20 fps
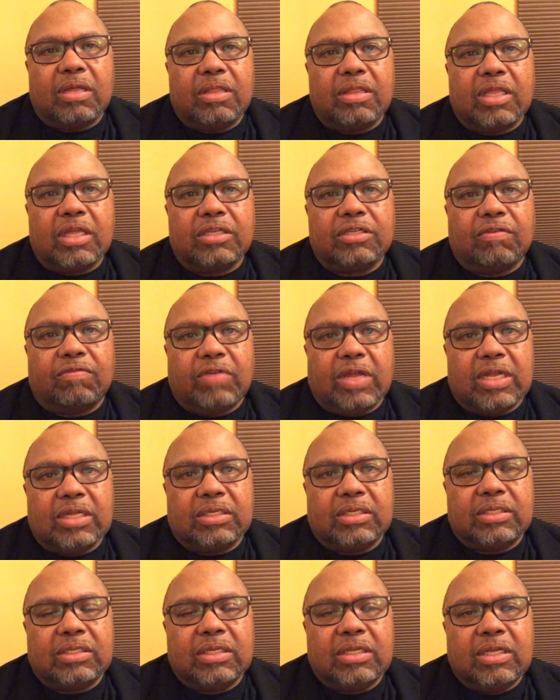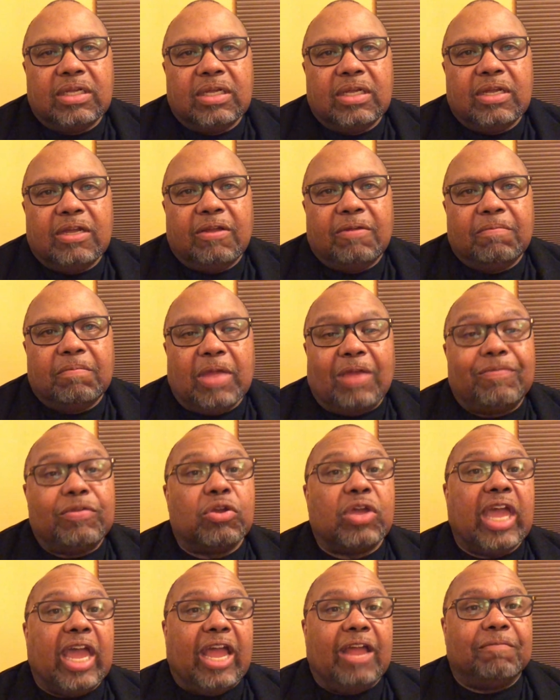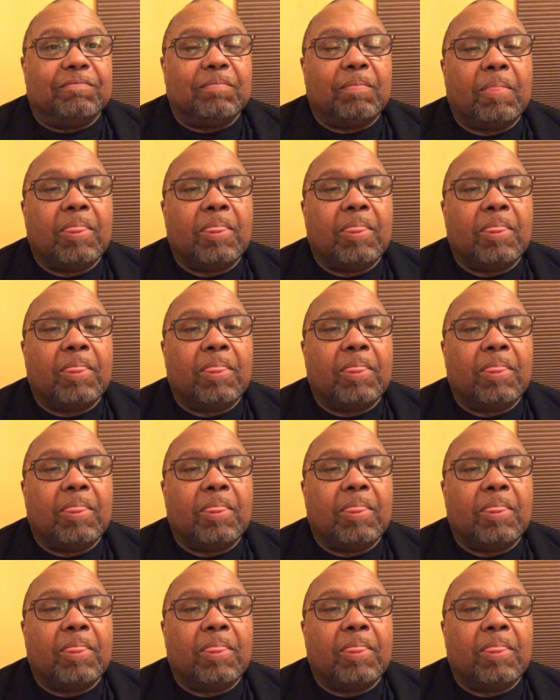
these events, if you can.